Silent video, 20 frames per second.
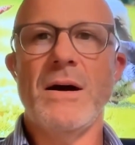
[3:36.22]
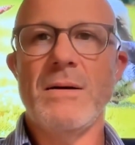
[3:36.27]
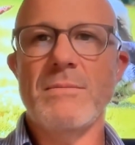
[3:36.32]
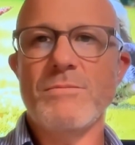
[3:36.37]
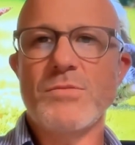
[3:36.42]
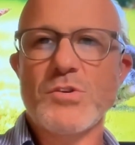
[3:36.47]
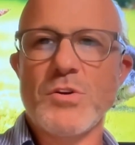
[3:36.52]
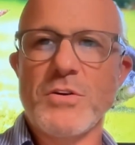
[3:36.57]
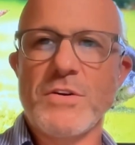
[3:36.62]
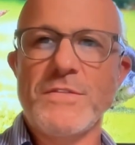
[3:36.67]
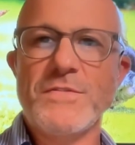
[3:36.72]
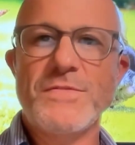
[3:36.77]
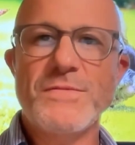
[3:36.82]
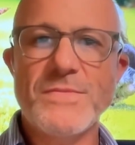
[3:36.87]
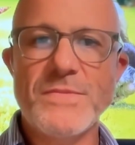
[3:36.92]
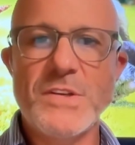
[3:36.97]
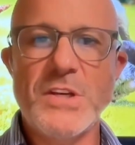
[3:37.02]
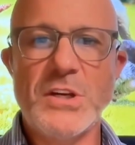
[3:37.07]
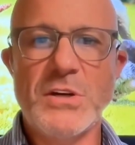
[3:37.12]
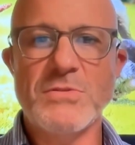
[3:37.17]
sort of,
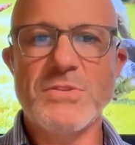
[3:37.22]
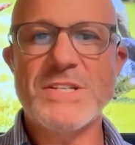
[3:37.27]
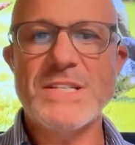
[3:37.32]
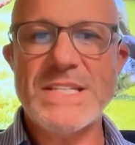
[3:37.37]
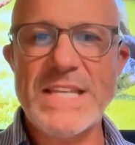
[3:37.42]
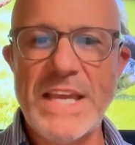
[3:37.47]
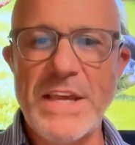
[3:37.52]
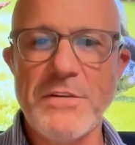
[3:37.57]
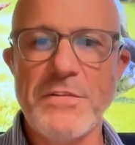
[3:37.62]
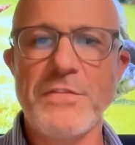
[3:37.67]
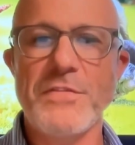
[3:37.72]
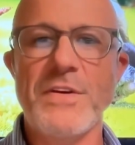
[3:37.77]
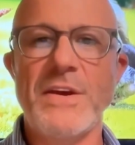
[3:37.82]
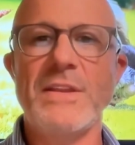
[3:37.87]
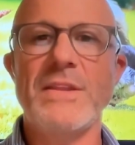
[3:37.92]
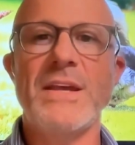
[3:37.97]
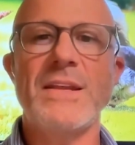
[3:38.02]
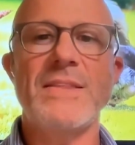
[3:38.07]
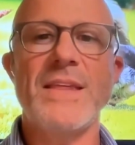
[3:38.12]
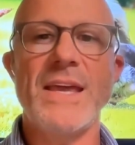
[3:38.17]
stiff
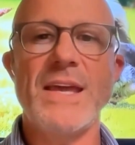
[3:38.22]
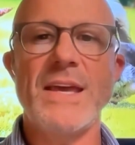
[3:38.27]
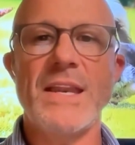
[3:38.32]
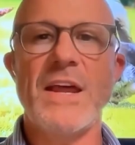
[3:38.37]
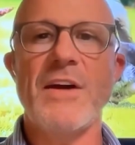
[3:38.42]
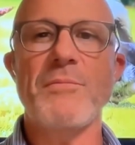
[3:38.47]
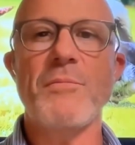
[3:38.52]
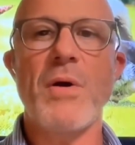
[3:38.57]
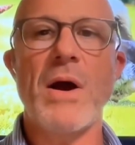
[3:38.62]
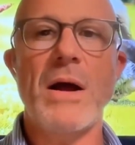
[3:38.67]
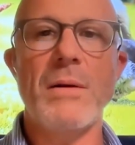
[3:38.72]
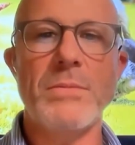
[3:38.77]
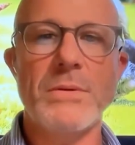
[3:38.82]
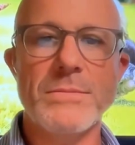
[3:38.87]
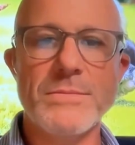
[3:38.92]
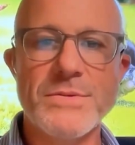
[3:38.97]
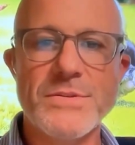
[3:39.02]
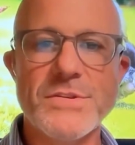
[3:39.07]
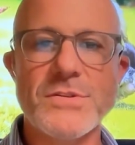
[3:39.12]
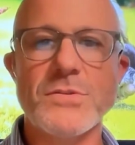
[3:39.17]
and that they can have
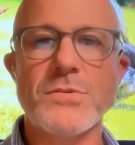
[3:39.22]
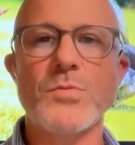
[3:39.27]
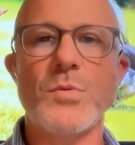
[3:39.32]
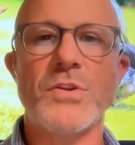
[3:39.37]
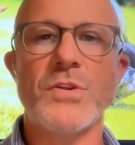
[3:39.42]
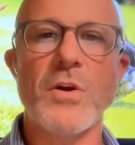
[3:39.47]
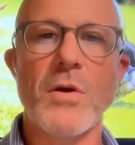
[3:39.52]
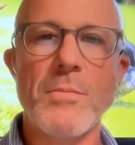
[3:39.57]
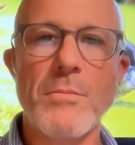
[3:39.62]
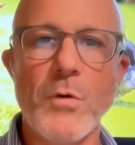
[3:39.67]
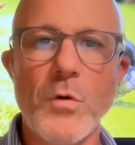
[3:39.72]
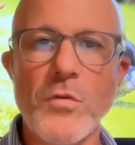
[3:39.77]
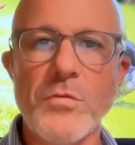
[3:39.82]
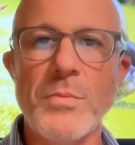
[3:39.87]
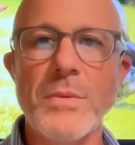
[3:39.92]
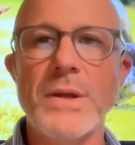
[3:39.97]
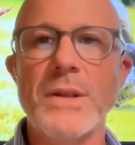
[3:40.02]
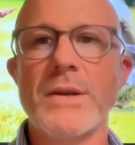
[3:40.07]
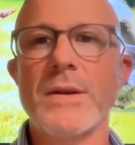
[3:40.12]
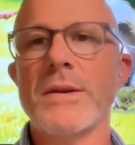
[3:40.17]
problems with their
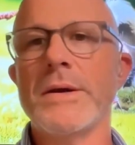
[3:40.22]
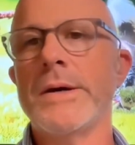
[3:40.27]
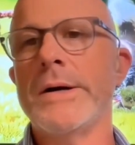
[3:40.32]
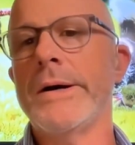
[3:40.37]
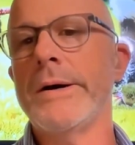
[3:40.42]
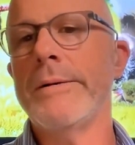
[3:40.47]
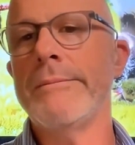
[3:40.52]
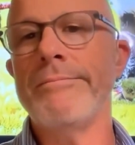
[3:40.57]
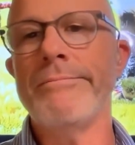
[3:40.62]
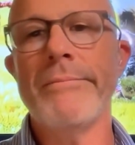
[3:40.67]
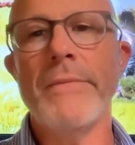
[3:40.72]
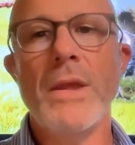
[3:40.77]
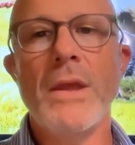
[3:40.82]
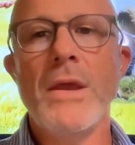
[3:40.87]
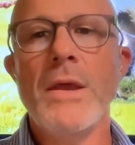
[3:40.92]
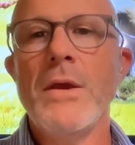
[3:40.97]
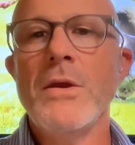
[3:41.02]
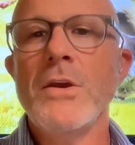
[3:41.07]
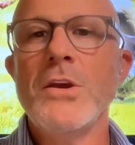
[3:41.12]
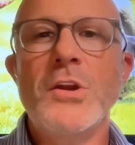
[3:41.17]
movement.
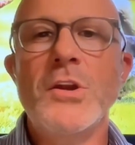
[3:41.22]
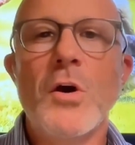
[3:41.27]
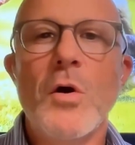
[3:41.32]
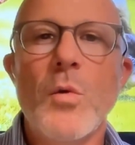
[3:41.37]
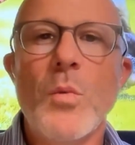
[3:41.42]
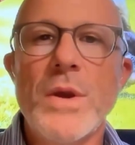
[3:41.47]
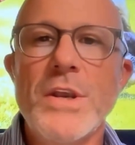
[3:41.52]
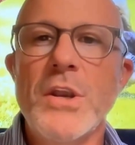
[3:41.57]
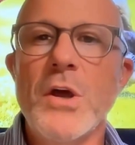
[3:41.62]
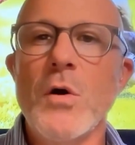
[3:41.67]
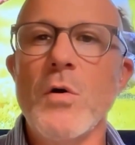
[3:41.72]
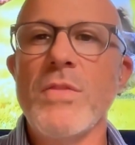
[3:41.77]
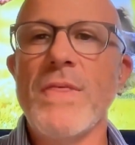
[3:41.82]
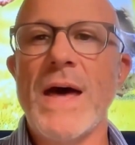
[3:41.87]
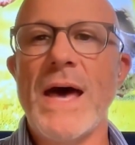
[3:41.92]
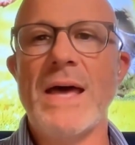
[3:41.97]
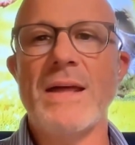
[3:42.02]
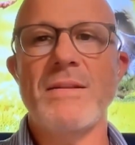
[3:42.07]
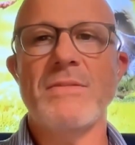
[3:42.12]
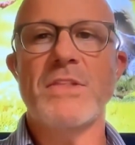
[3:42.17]
We know
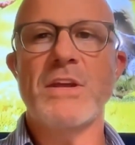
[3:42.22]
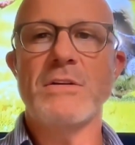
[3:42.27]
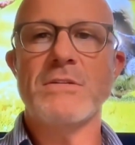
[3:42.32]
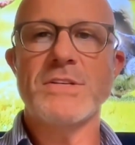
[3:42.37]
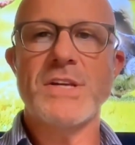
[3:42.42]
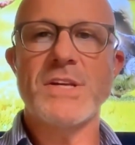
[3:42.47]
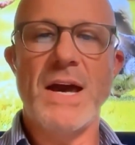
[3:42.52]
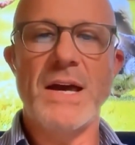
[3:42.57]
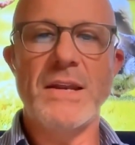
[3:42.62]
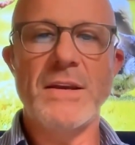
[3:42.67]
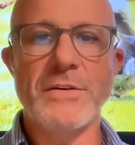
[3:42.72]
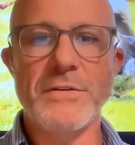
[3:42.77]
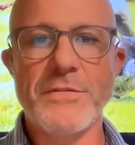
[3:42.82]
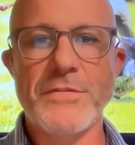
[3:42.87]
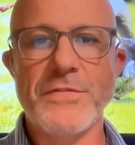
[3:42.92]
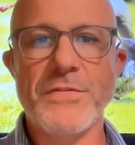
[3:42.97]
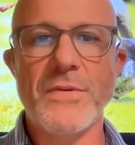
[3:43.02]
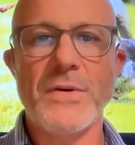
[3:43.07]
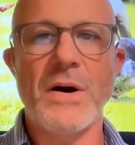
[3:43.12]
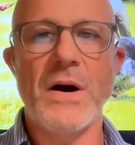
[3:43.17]
that there's kind of
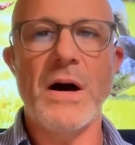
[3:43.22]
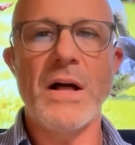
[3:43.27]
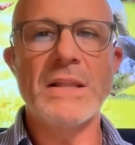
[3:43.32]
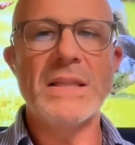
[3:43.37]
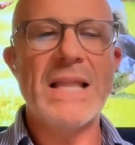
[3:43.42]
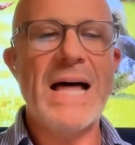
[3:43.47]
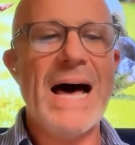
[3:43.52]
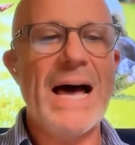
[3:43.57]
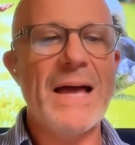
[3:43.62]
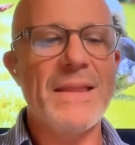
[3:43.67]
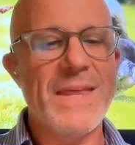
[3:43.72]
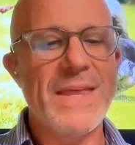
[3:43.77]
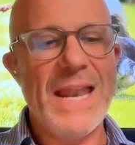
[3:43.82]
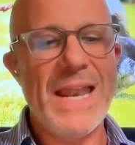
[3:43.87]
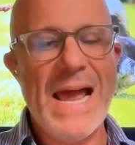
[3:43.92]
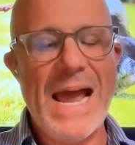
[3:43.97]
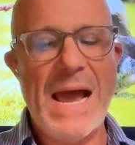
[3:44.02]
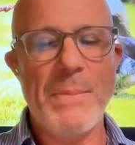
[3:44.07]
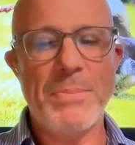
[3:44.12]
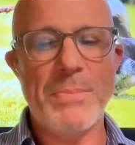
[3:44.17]
a lot that
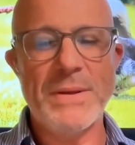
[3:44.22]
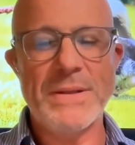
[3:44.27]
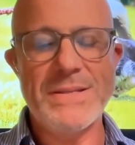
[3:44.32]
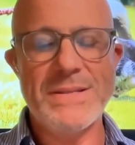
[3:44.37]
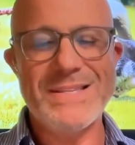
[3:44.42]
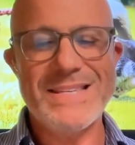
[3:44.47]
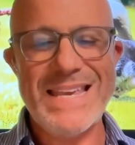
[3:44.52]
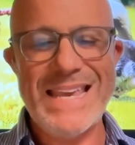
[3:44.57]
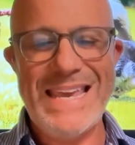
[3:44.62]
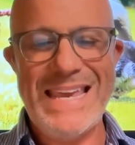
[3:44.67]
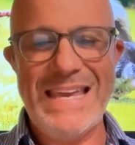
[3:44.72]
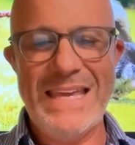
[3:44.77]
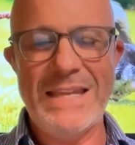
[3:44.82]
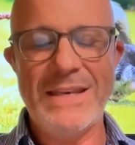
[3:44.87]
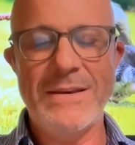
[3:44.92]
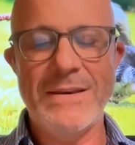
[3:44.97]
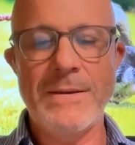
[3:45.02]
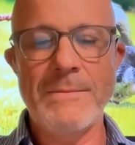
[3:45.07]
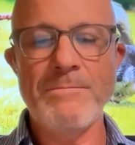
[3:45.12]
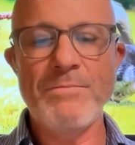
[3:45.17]
happens
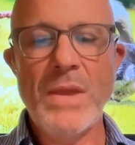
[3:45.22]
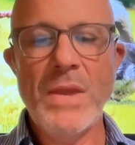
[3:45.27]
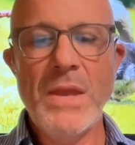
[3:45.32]
in